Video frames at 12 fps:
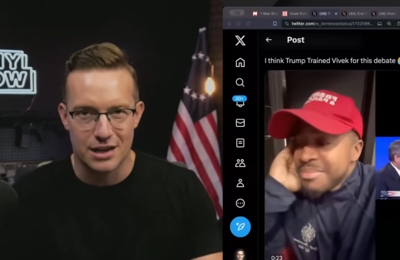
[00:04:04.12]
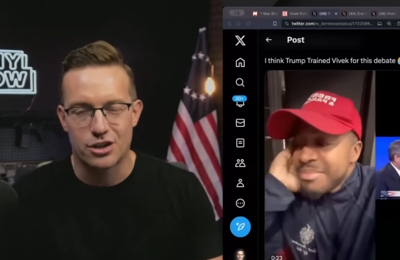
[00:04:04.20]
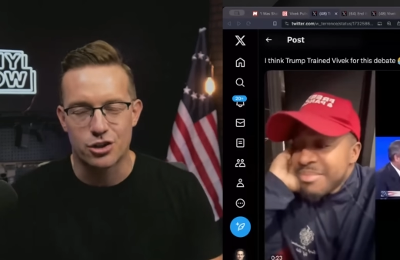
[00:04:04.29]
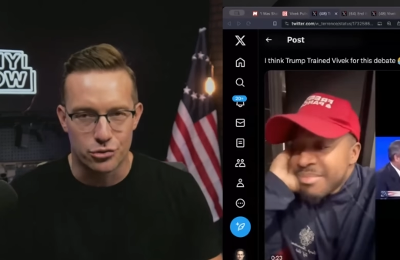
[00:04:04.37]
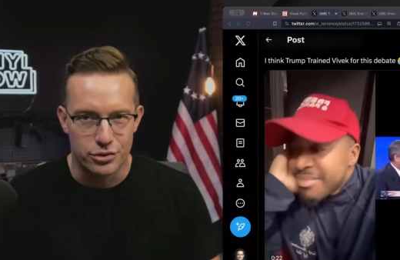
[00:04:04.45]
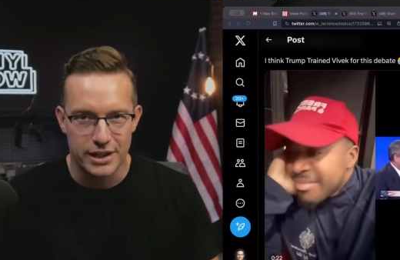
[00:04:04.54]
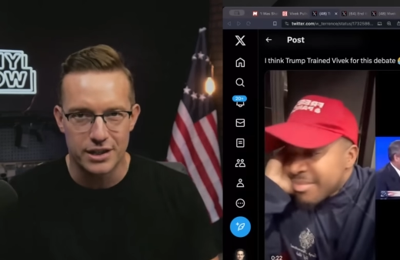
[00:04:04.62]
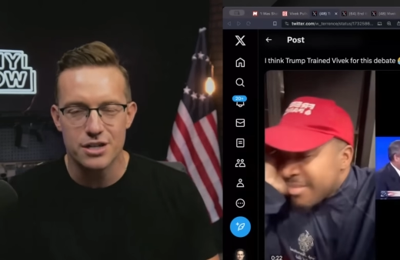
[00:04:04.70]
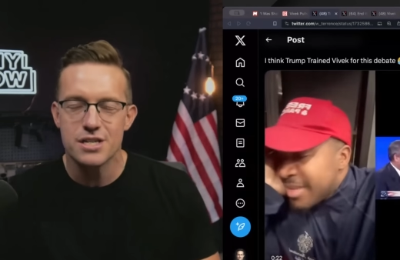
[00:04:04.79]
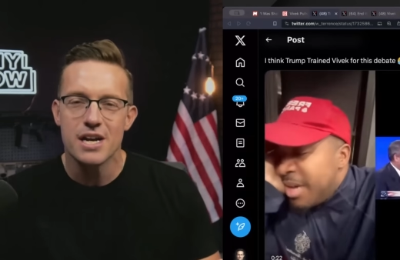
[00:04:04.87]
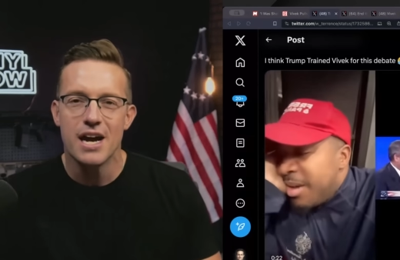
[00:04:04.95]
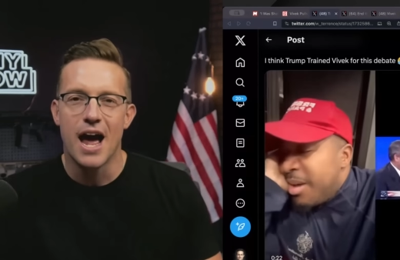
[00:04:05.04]
Speaker 1: their
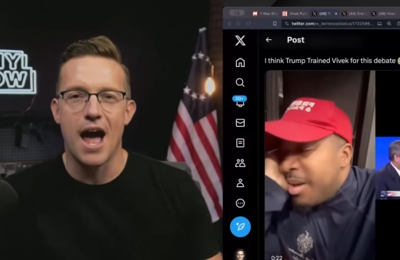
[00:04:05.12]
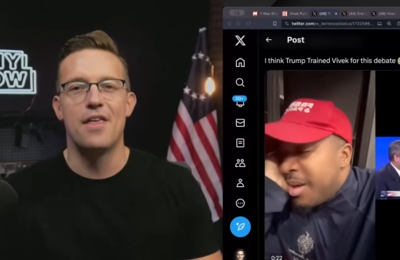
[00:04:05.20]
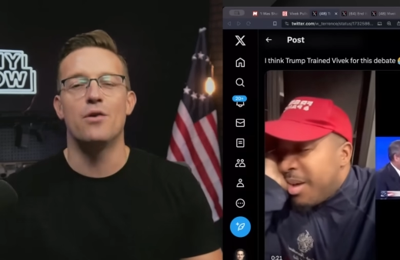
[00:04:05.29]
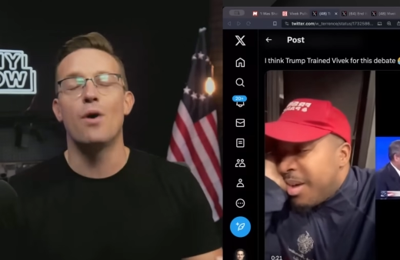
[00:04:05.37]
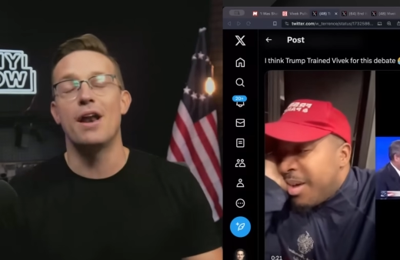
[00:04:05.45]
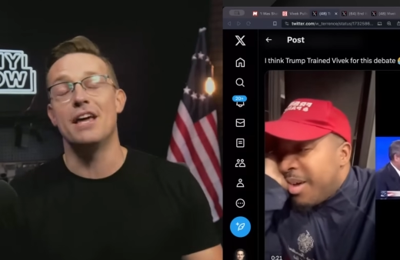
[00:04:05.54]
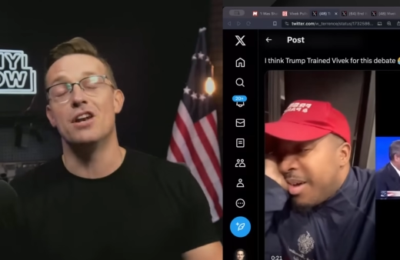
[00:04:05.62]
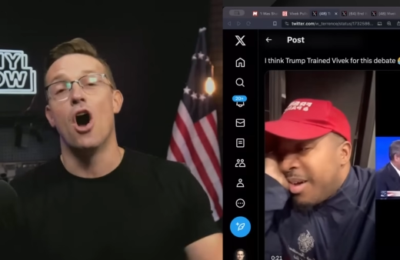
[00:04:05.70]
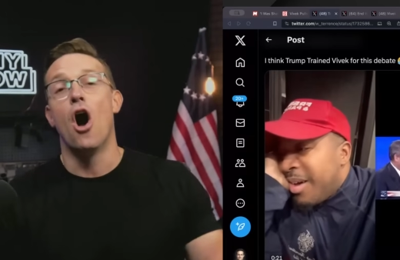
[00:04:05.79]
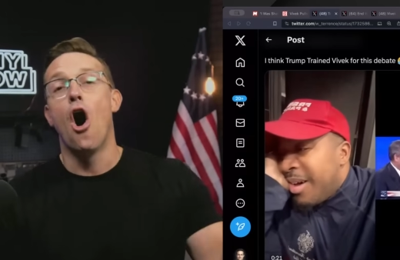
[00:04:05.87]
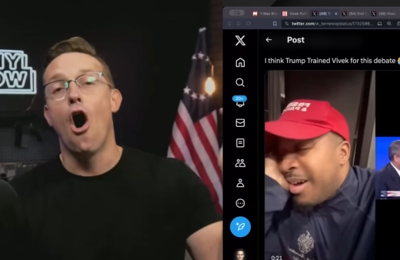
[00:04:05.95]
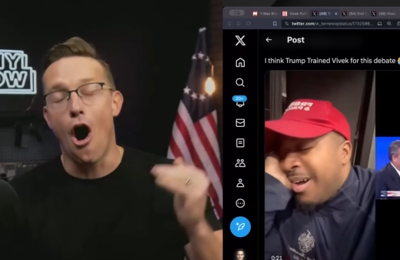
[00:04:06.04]
careers, and then went in
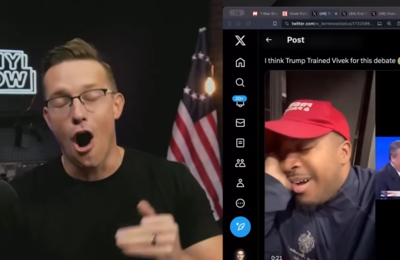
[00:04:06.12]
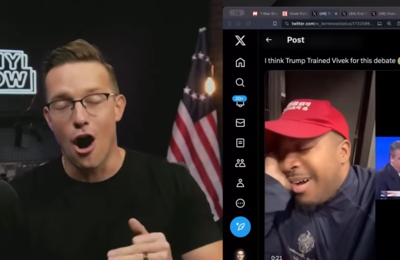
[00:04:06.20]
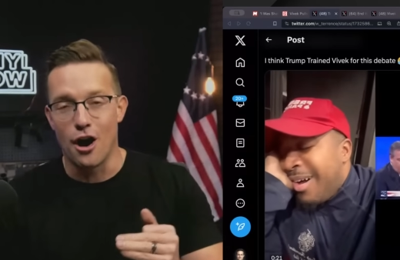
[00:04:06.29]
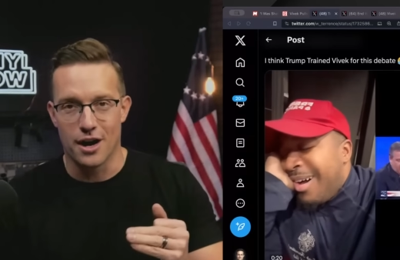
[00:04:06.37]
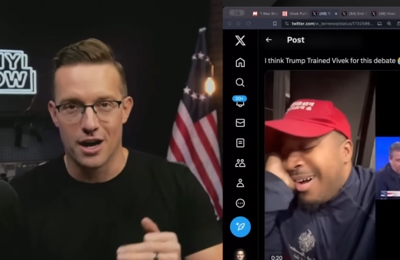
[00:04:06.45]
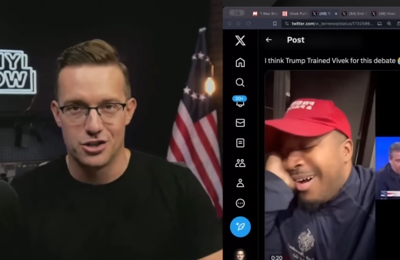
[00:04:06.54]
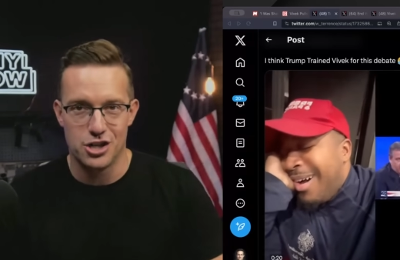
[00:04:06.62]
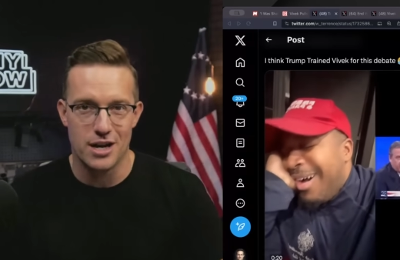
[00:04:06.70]
hard on